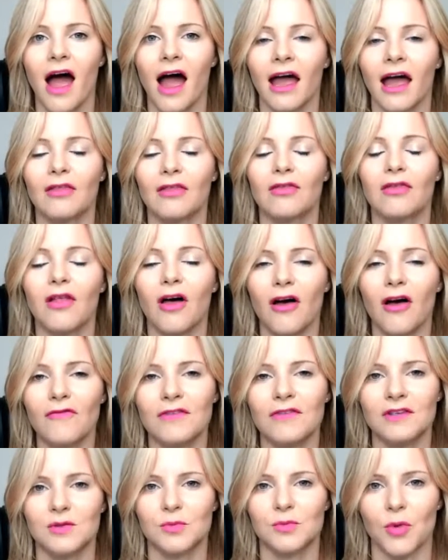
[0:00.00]
I
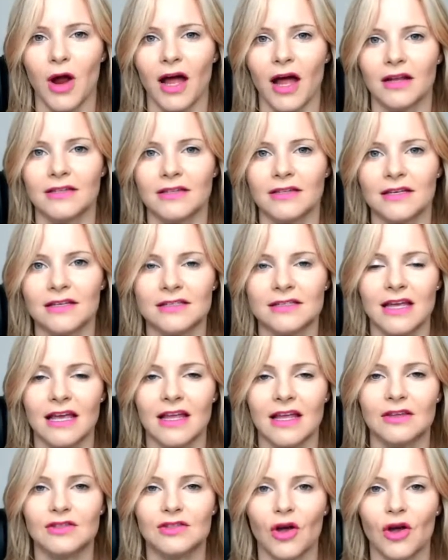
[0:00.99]
love this practice,
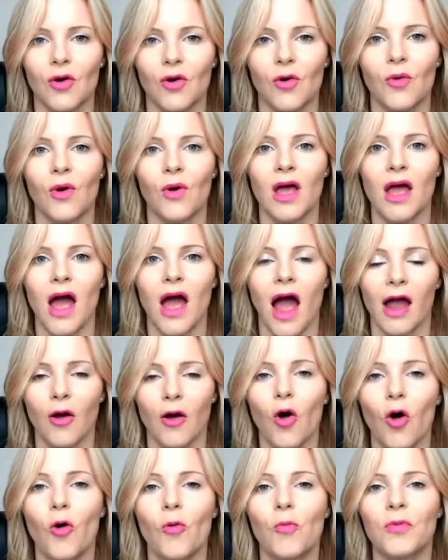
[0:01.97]
and so I
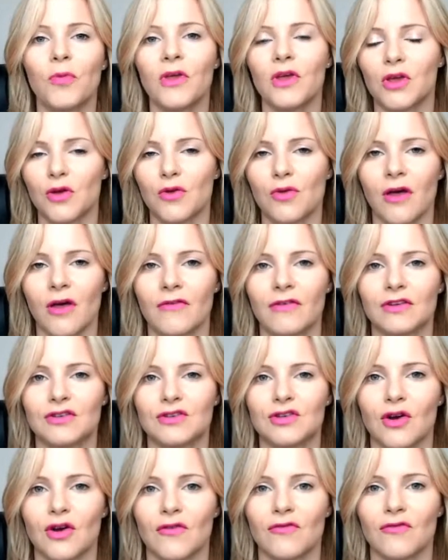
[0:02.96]
hope that you love it
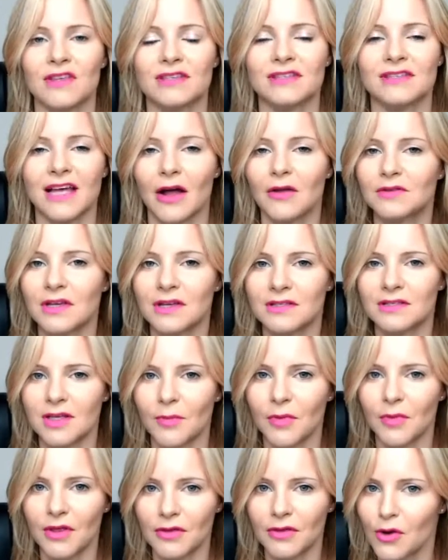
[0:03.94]
too. If this sounds like
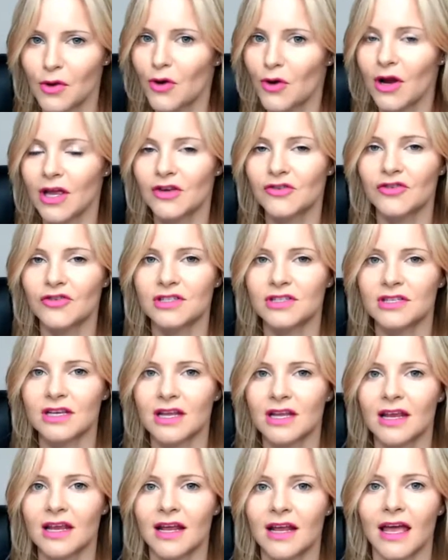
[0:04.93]
something you're
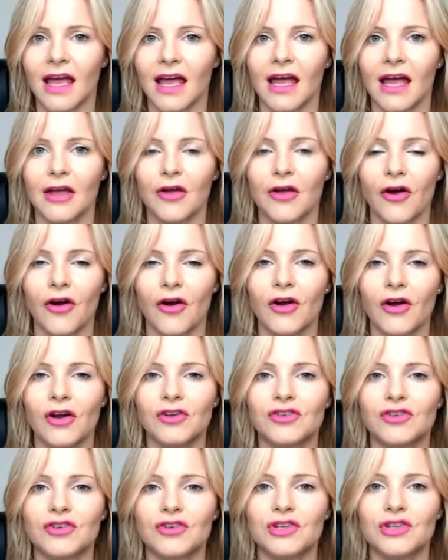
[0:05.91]
interested in, I, I,
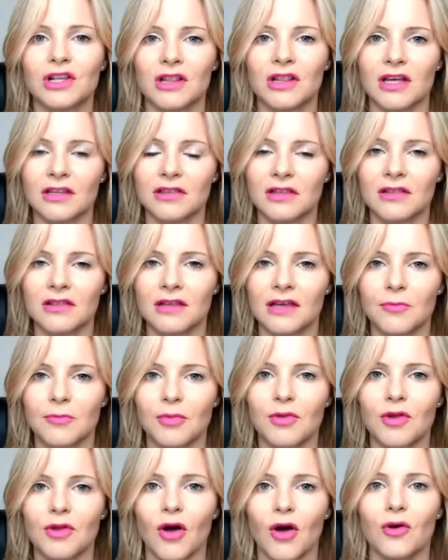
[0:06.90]
encourage you to click the link
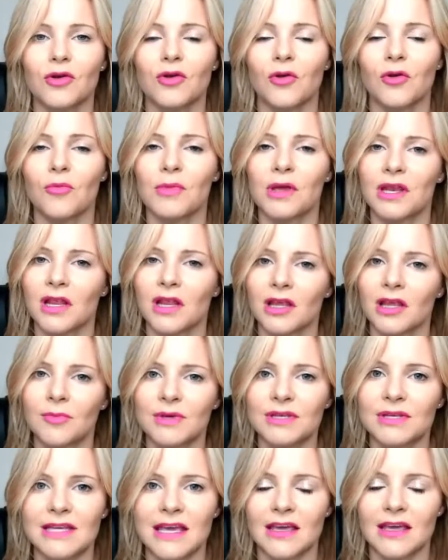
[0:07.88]
below. You'll immediately
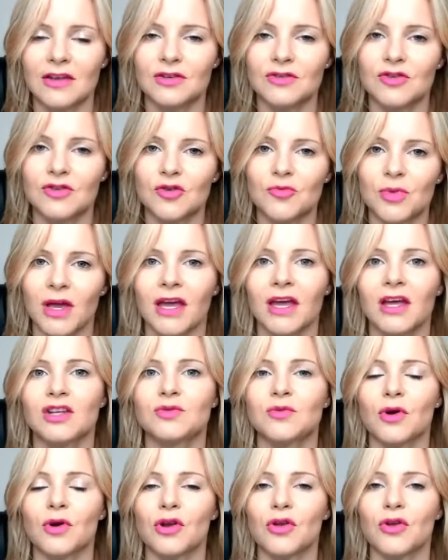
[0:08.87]
be taken to a
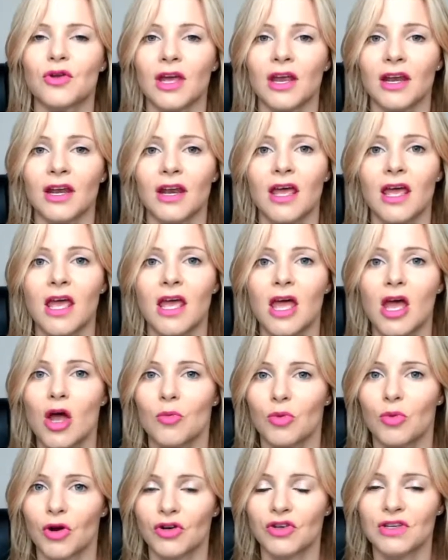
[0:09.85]
page where you can
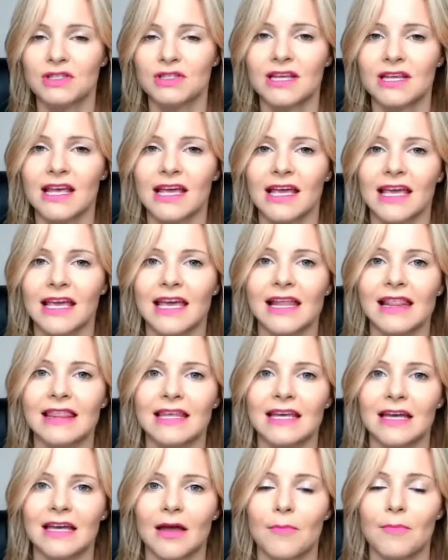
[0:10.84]
purchase it and get
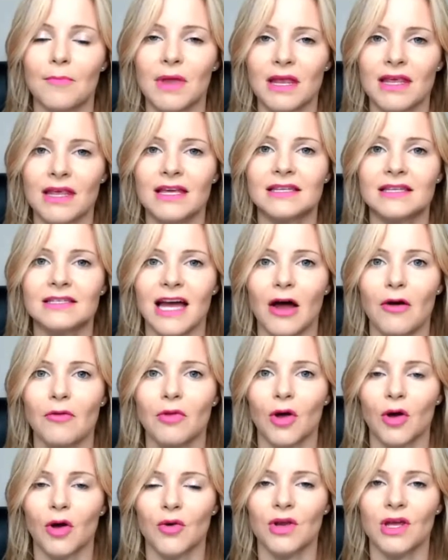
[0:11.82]
the immediate
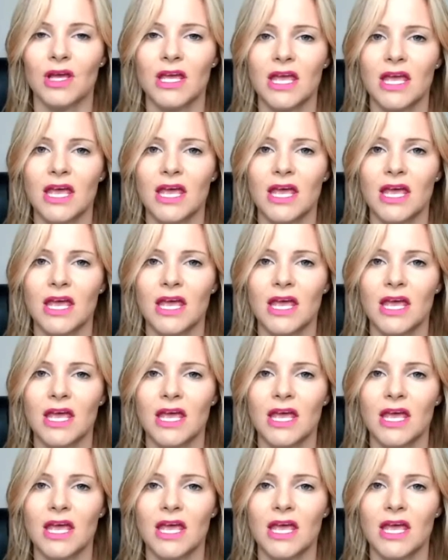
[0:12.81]
download.